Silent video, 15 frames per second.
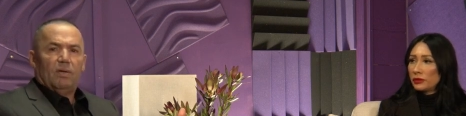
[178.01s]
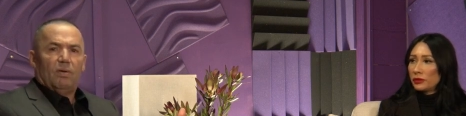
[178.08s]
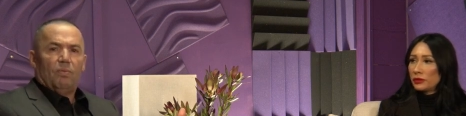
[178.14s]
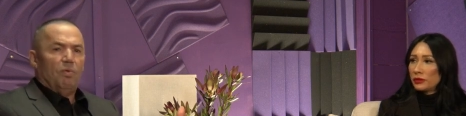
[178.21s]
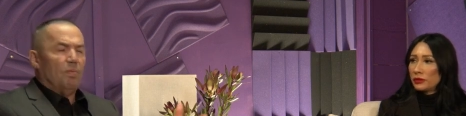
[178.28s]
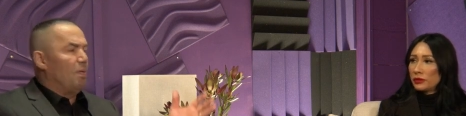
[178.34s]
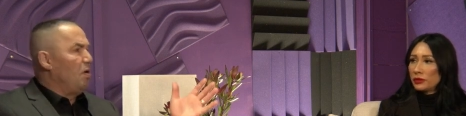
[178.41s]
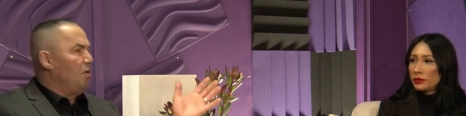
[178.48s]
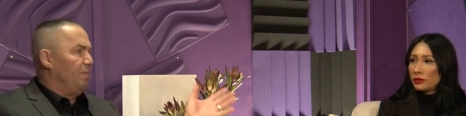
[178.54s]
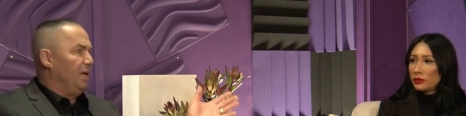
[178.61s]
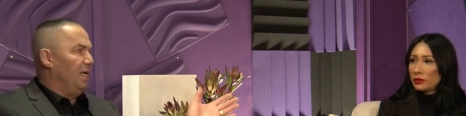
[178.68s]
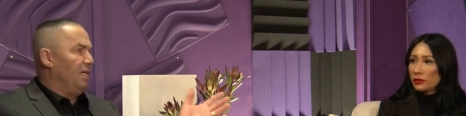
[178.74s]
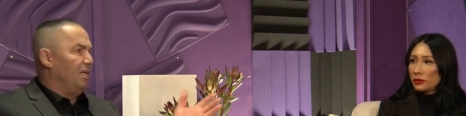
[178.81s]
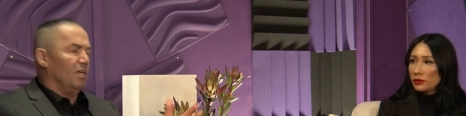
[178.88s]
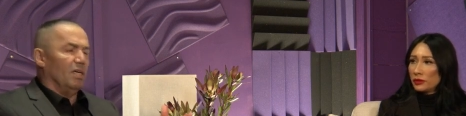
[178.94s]
Speaker 1: We've both
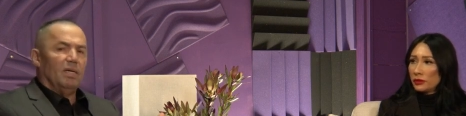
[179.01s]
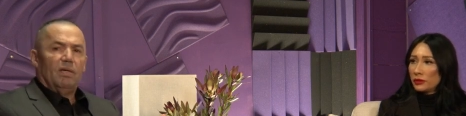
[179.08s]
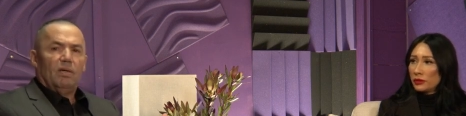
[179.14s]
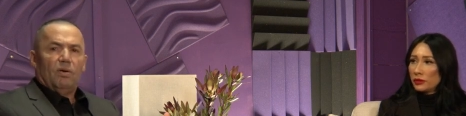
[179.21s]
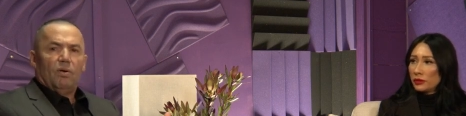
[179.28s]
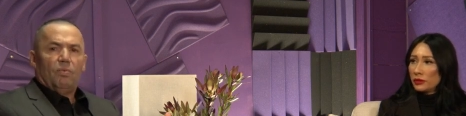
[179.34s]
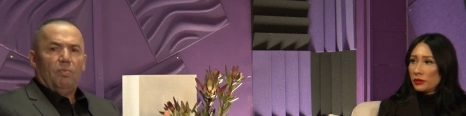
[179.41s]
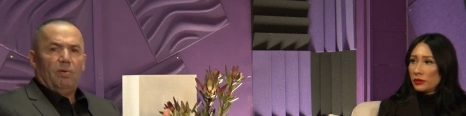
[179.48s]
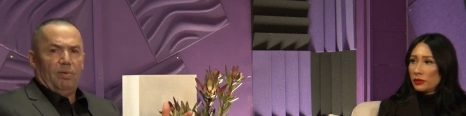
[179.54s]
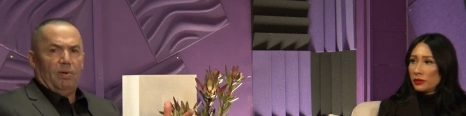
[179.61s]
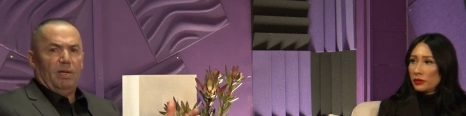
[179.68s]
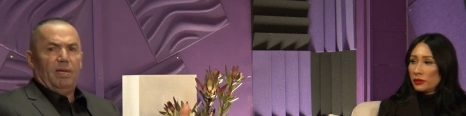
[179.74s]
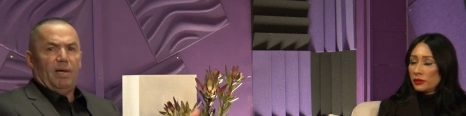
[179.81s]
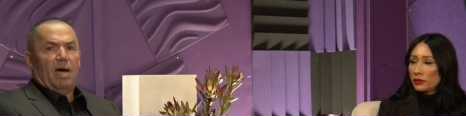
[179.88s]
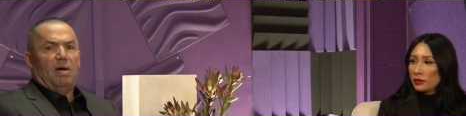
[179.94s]
been there. We, in
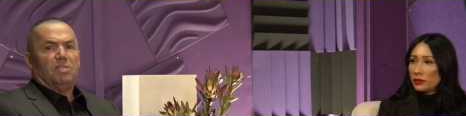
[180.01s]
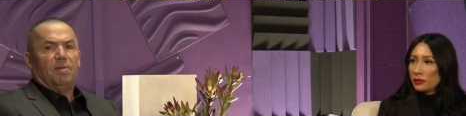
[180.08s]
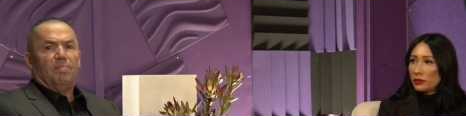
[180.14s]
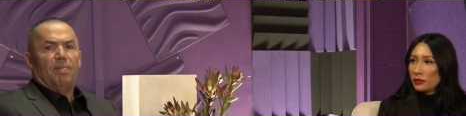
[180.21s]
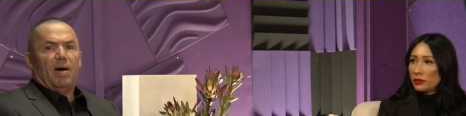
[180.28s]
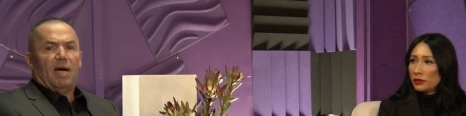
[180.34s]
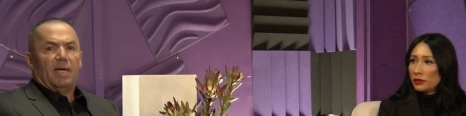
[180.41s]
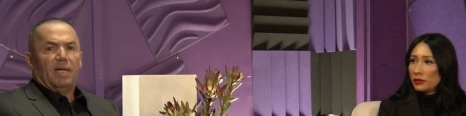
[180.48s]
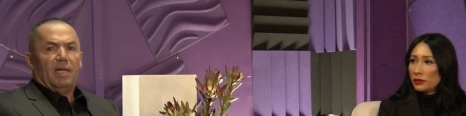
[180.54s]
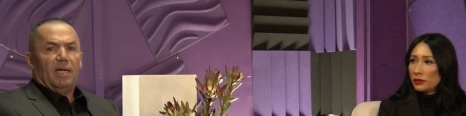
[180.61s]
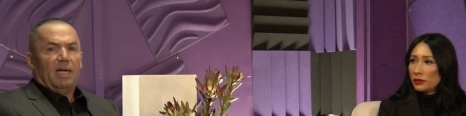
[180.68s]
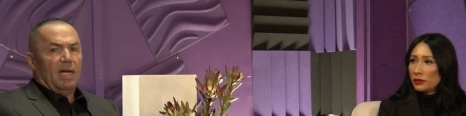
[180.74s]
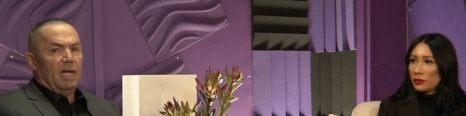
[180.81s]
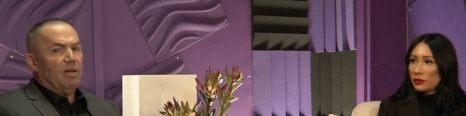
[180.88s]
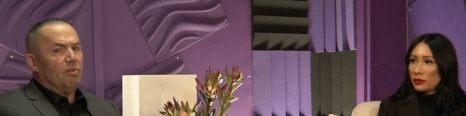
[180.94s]
the housing market,
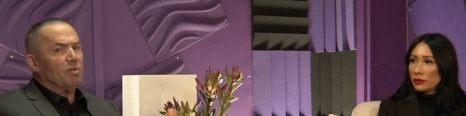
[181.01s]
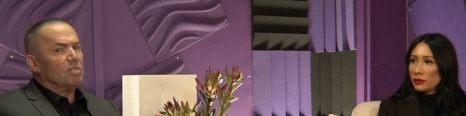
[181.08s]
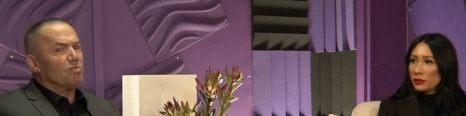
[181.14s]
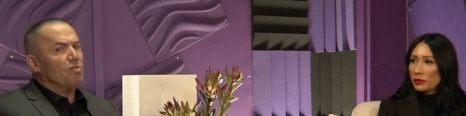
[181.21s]
interest